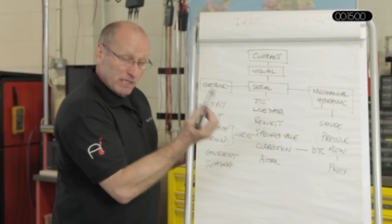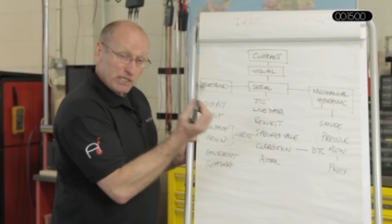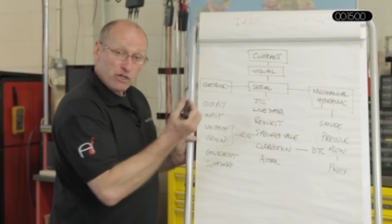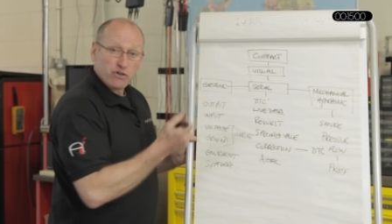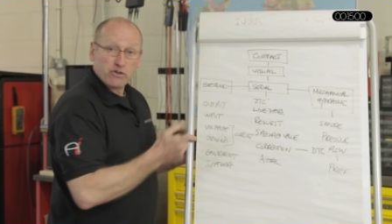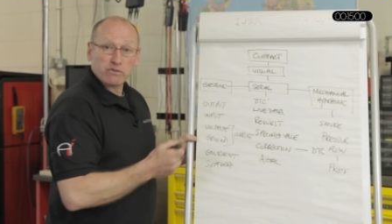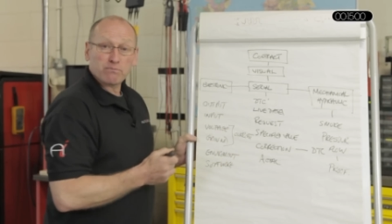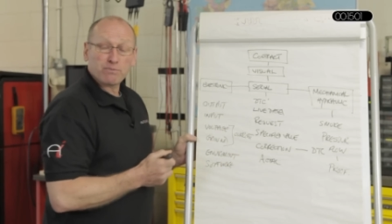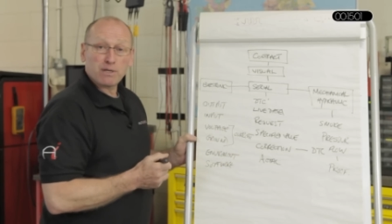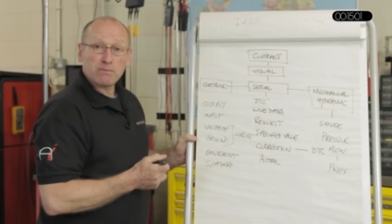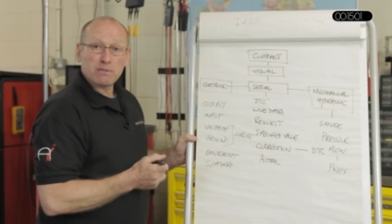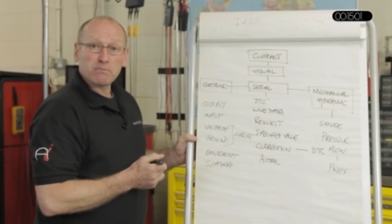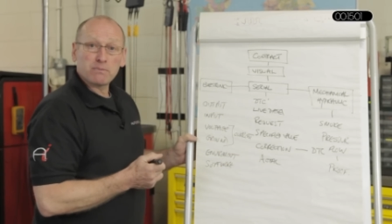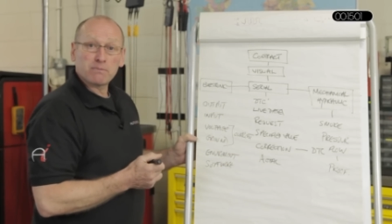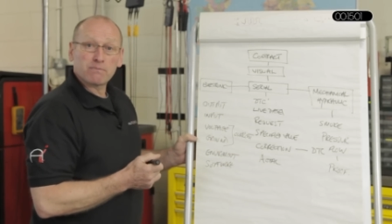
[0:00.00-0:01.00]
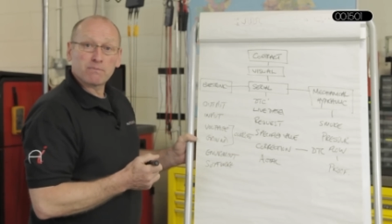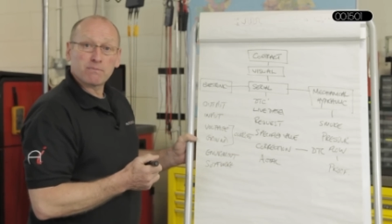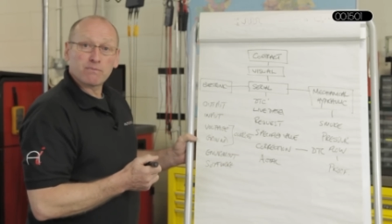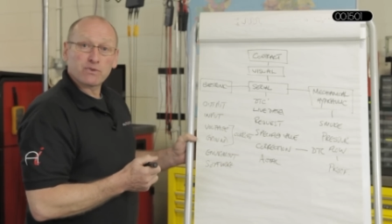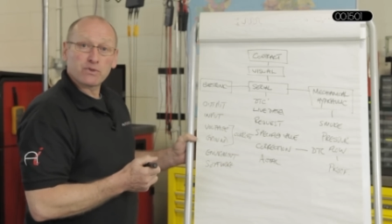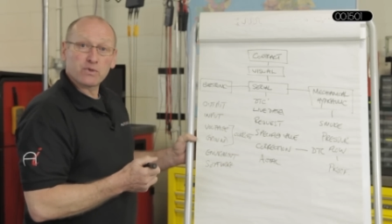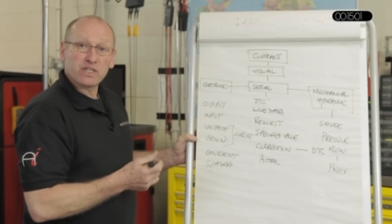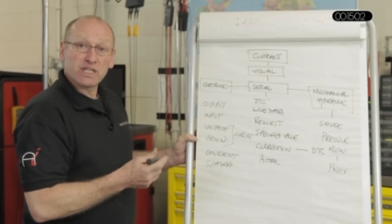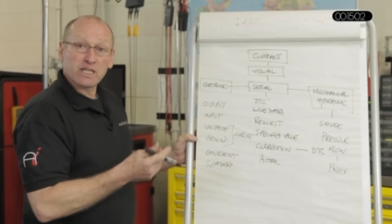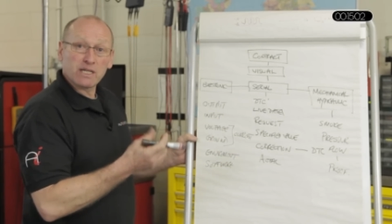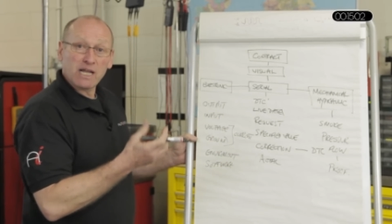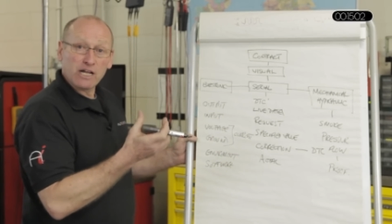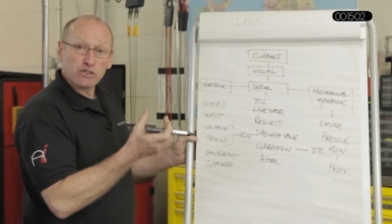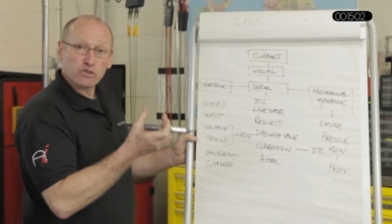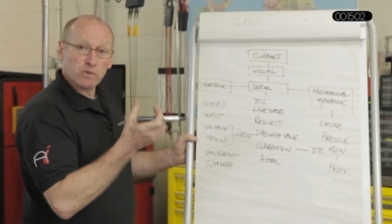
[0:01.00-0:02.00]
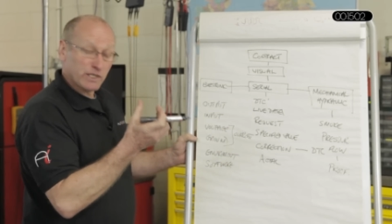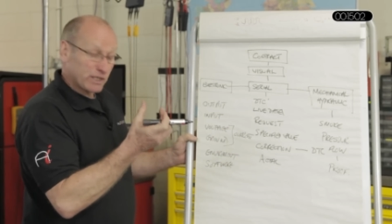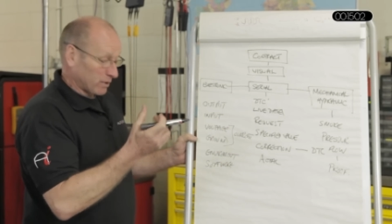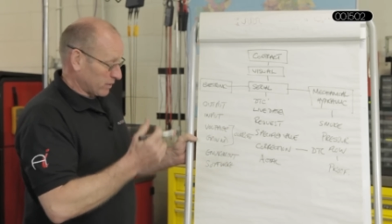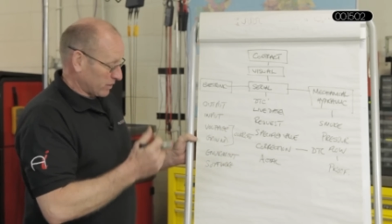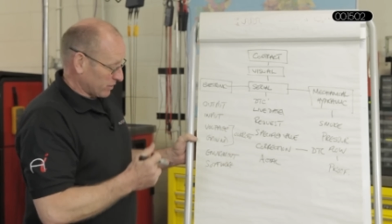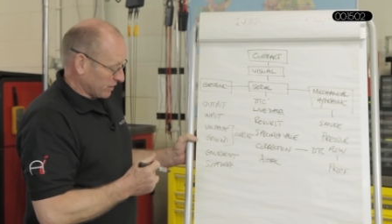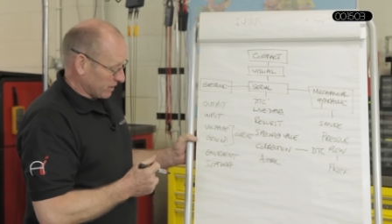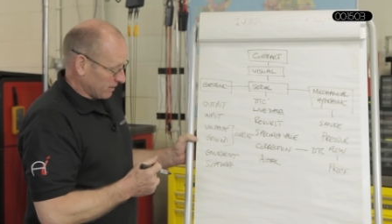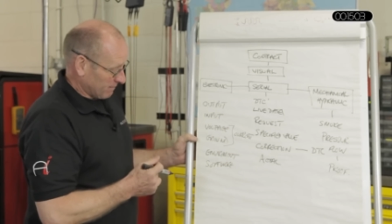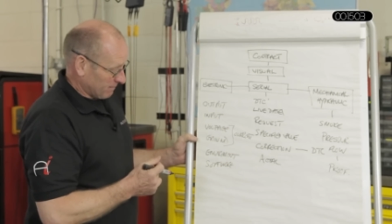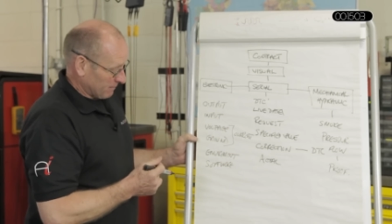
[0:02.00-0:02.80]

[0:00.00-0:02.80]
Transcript: it's a current problem through the actual solenoid.